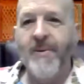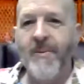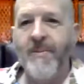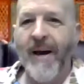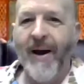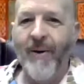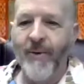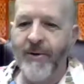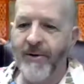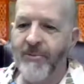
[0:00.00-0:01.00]

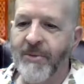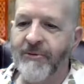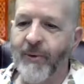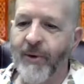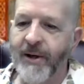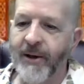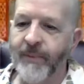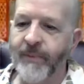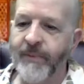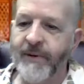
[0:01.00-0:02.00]
bowed before
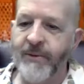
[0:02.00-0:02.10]
him